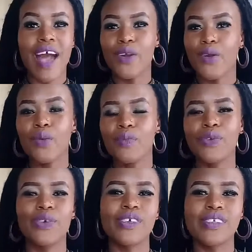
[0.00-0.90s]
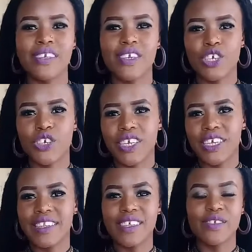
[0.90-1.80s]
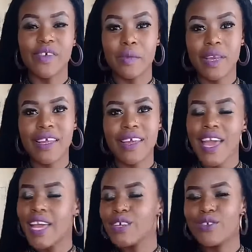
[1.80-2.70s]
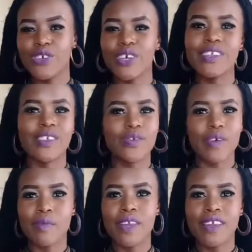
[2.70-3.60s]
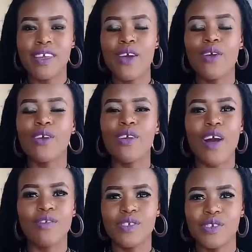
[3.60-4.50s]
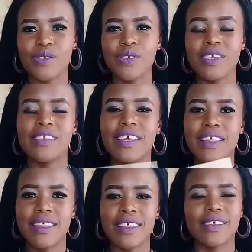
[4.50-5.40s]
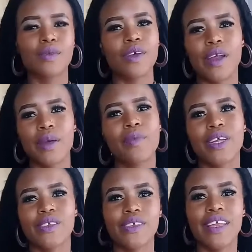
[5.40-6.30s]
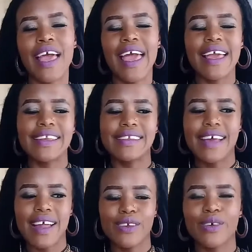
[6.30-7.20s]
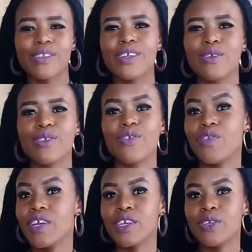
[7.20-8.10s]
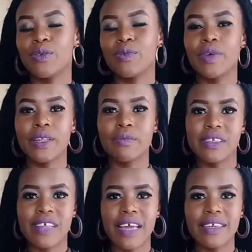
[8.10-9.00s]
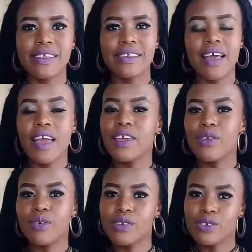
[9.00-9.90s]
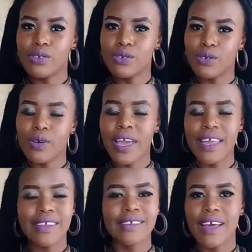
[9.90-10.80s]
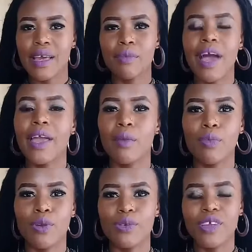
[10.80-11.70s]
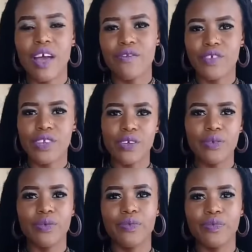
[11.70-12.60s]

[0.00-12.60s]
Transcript: I hope you consider joining this family, and to join this family, all you have to do is hit the subscribe button and turn on the notification bell beside it in order to know anytime I upload a video.